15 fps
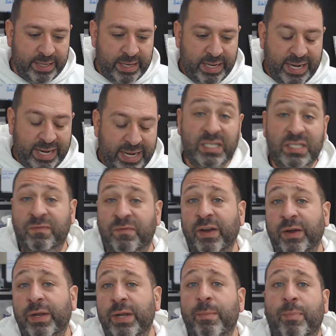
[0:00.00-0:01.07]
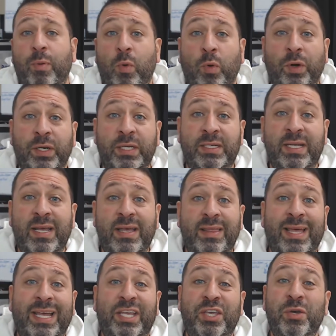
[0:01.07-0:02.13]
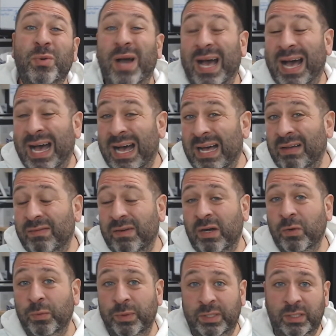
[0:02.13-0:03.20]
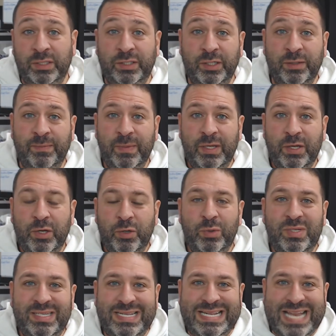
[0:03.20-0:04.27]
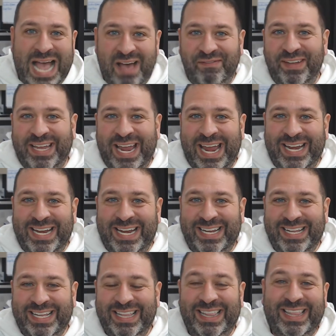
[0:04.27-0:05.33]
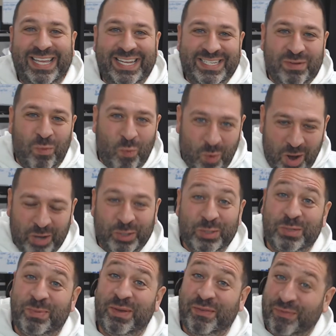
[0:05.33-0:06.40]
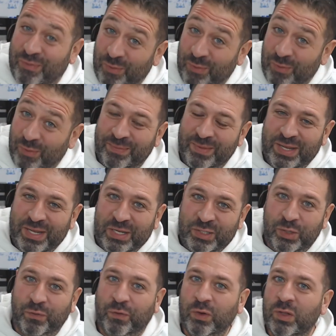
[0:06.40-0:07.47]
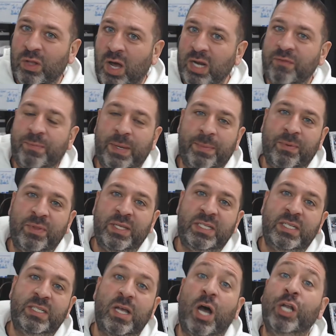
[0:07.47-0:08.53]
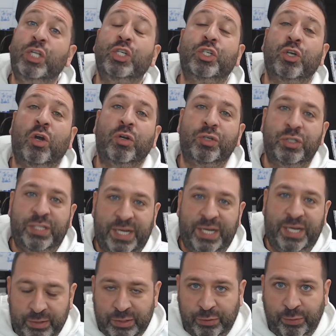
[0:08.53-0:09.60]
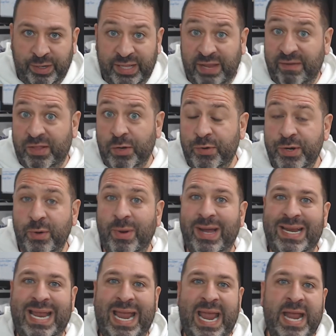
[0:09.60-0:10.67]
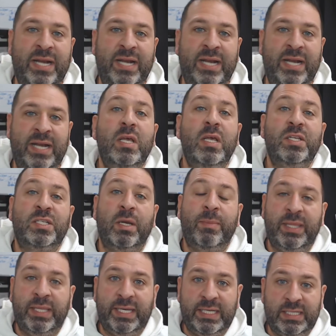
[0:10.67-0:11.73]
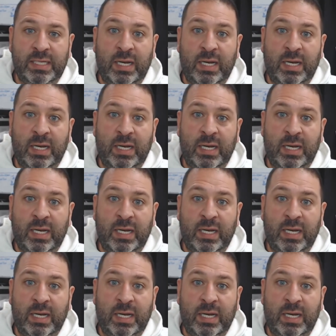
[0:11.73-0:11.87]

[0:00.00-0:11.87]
it is very important that you have a realtor who's navigated these waters before. So for a lot of people, this is uncharted territory. They don't know how to handle some of these